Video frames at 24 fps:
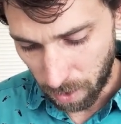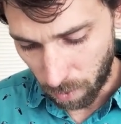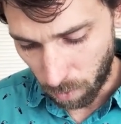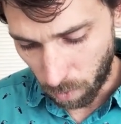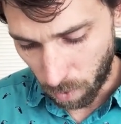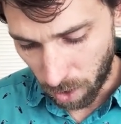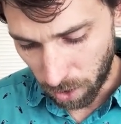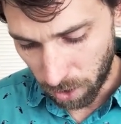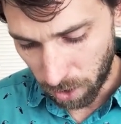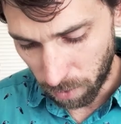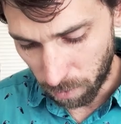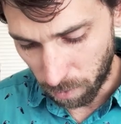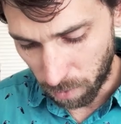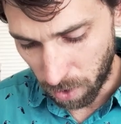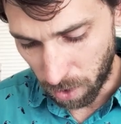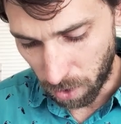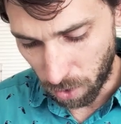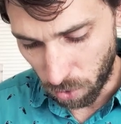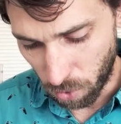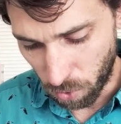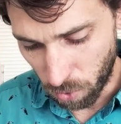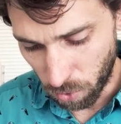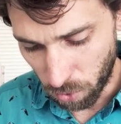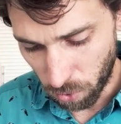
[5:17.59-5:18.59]
Watch it be
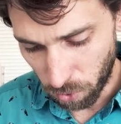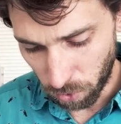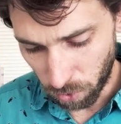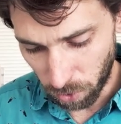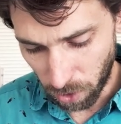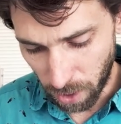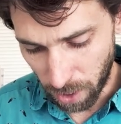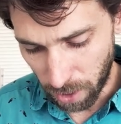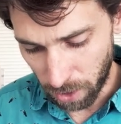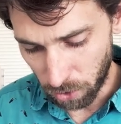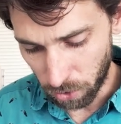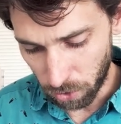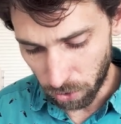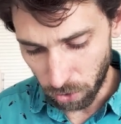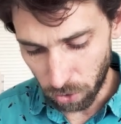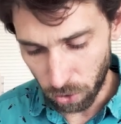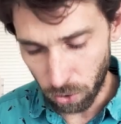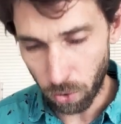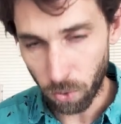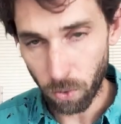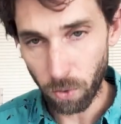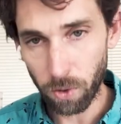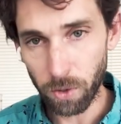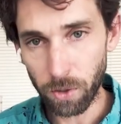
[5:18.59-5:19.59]
neutralized
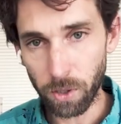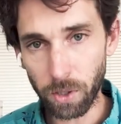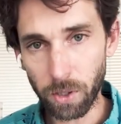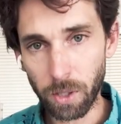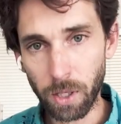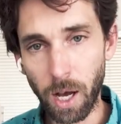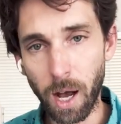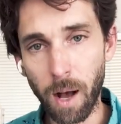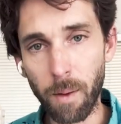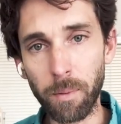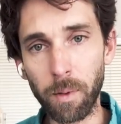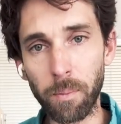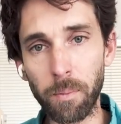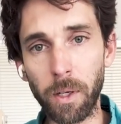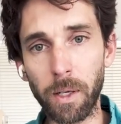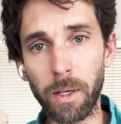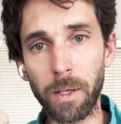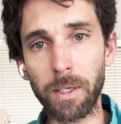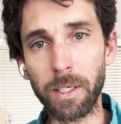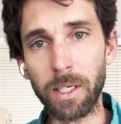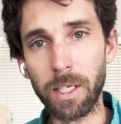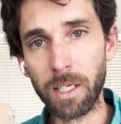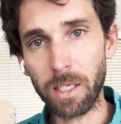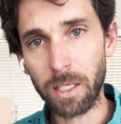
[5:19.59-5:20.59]
towards its
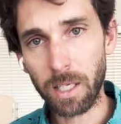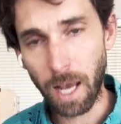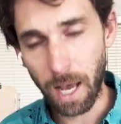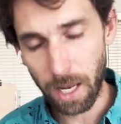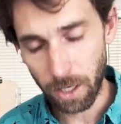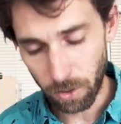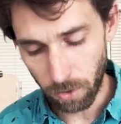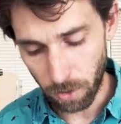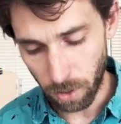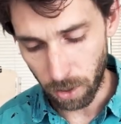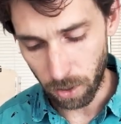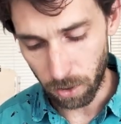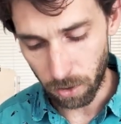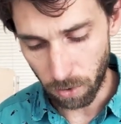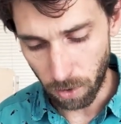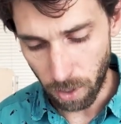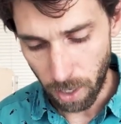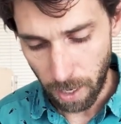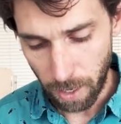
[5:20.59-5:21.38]
complement, desaturated.